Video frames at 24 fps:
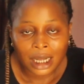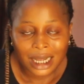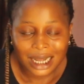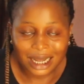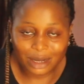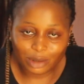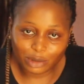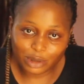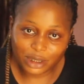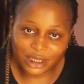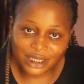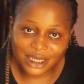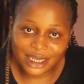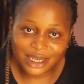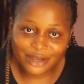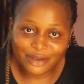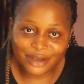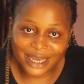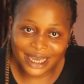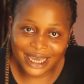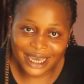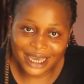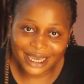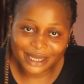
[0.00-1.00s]
I will see
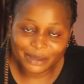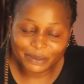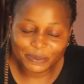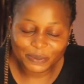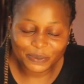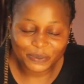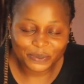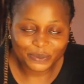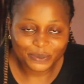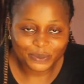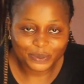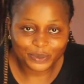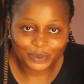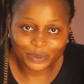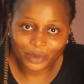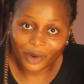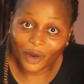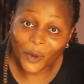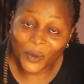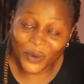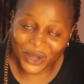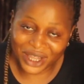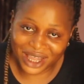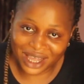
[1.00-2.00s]
you again
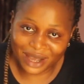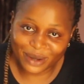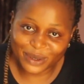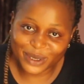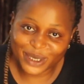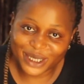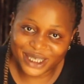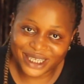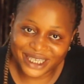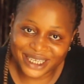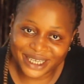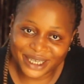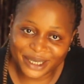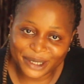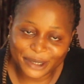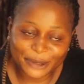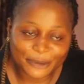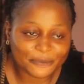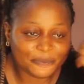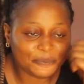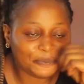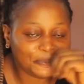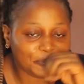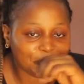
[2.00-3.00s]
when I will see you.
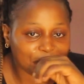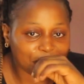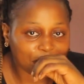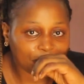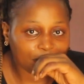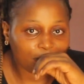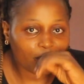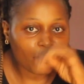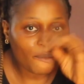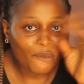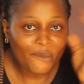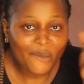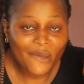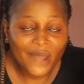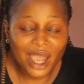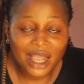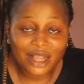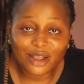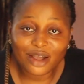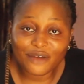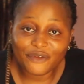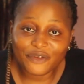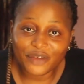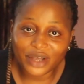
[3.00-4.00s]

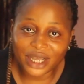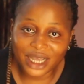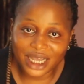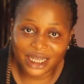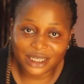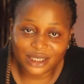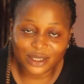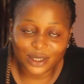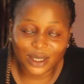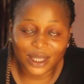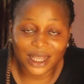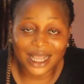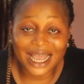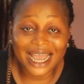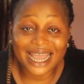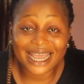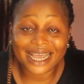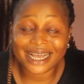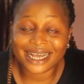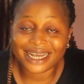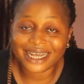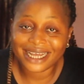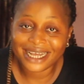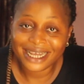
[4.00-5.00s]
Don't forget to
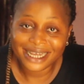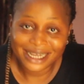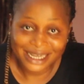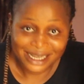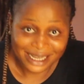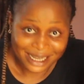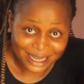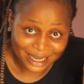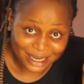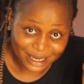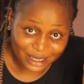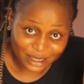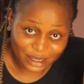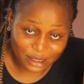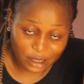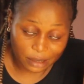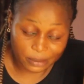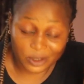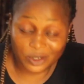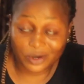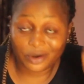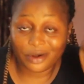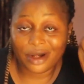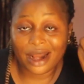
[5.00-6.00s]
like,
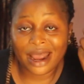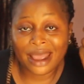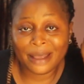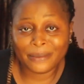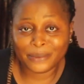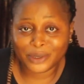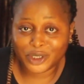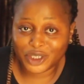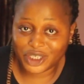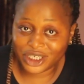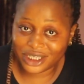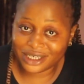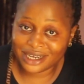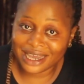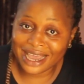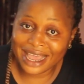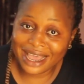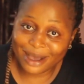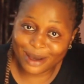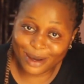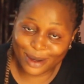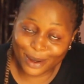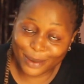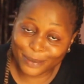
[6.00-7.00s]
subscribe,
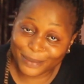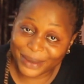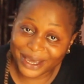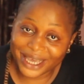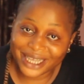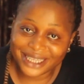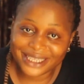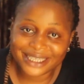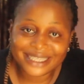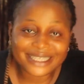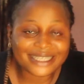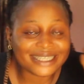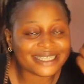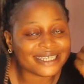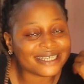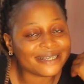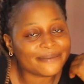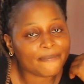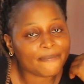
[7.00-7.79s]
share, comment.